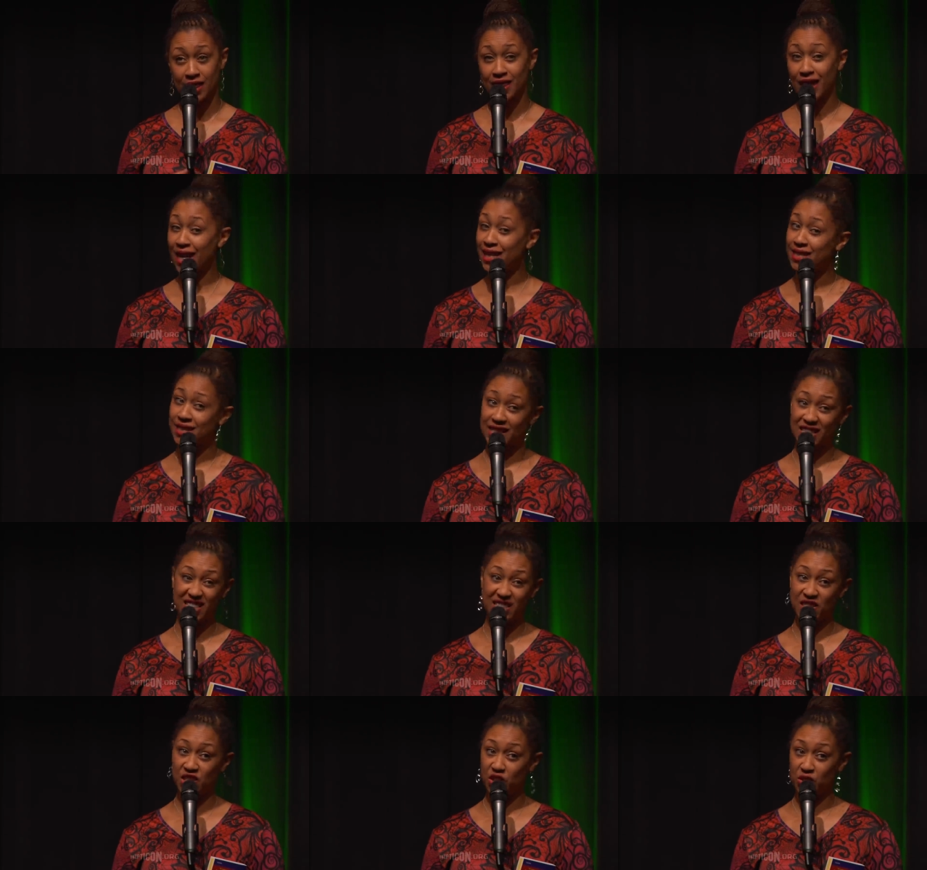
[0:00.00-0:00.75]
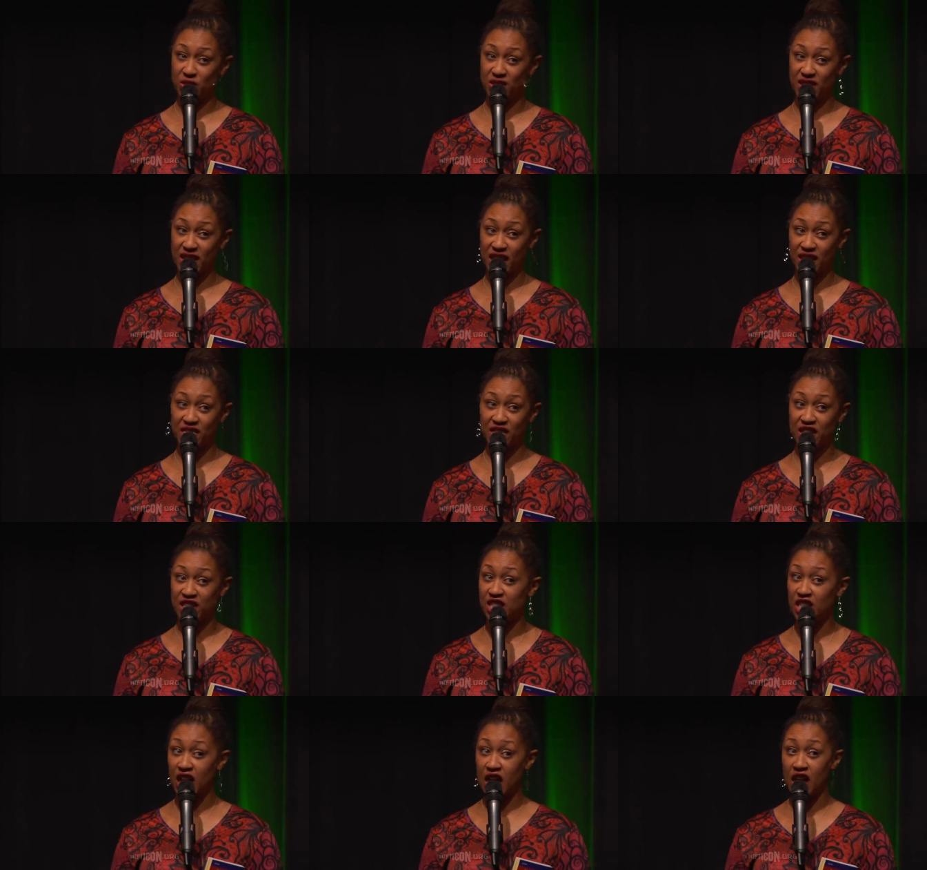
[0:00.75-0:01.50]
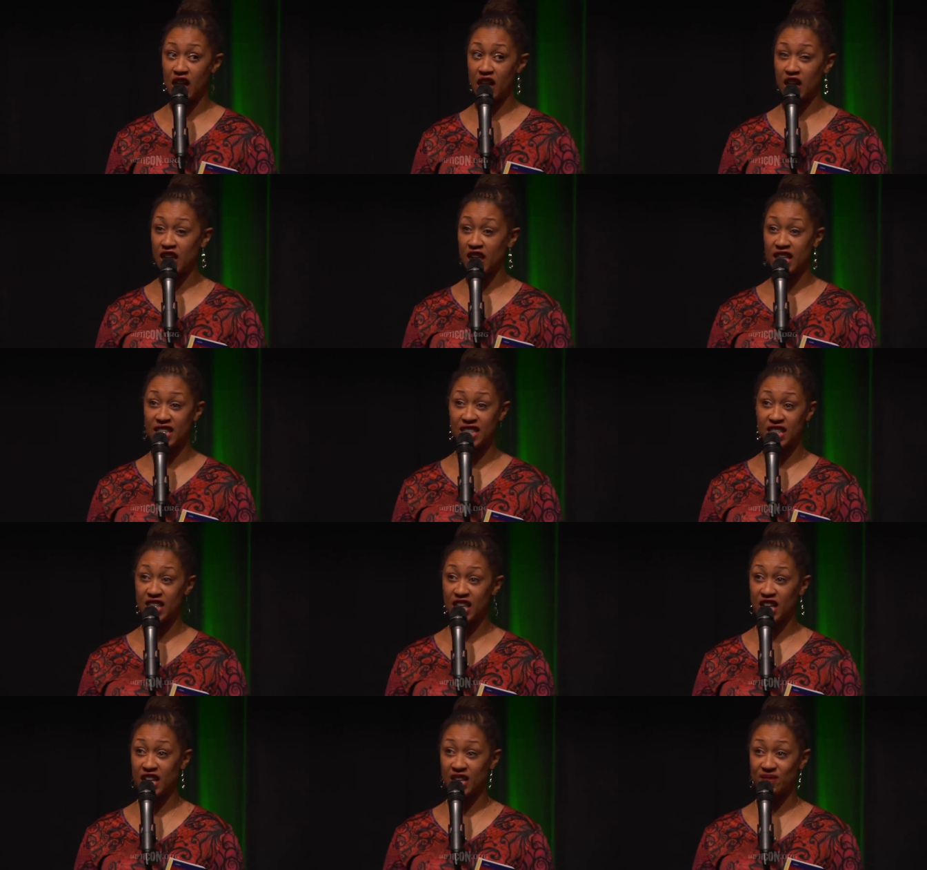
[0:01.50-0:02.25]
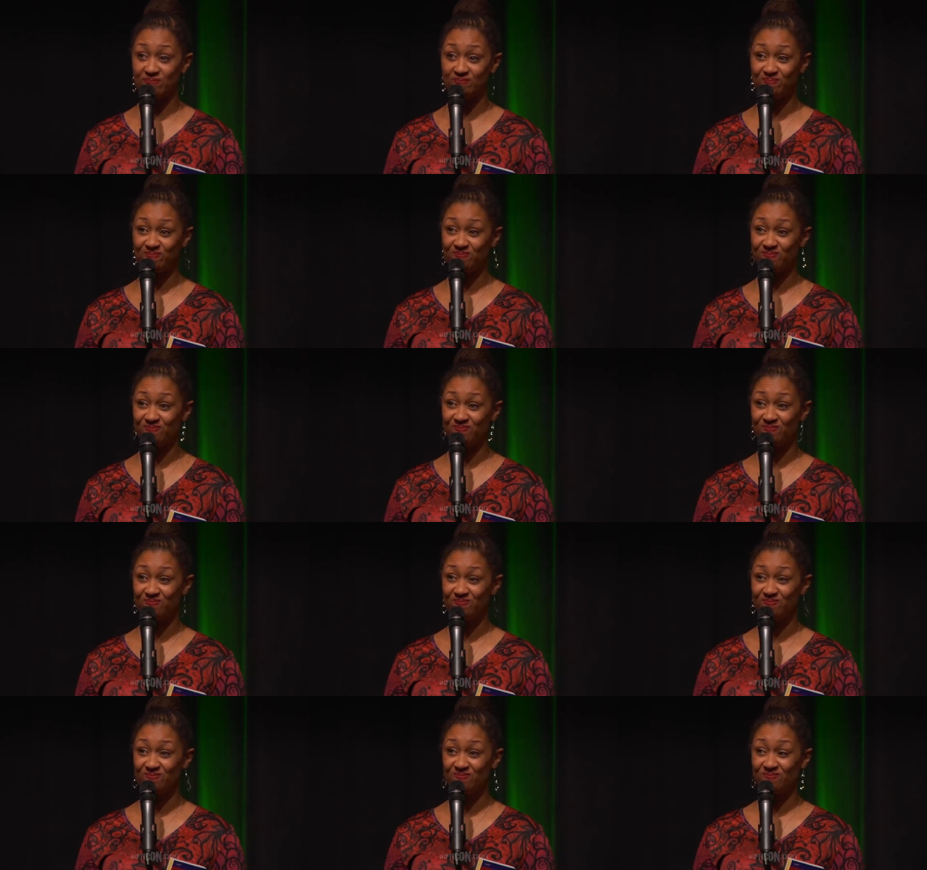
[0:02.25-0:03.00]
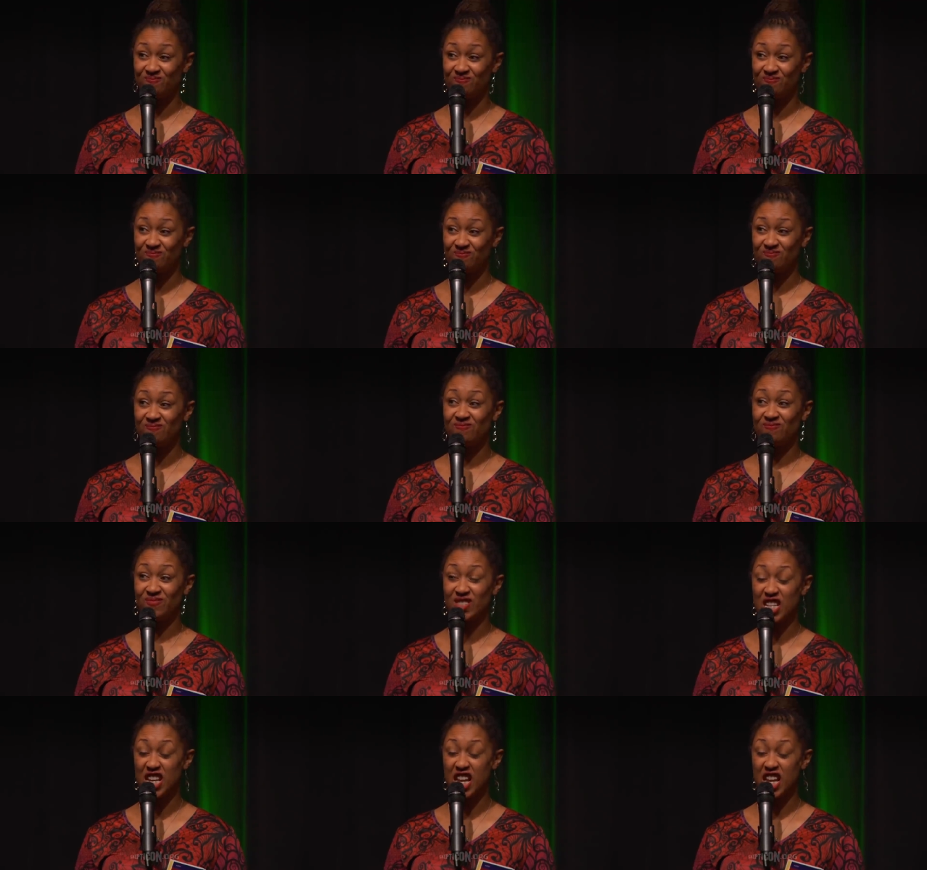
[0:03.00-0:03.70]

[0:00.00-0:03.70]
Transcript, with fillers: That's easier said than done, isn't it?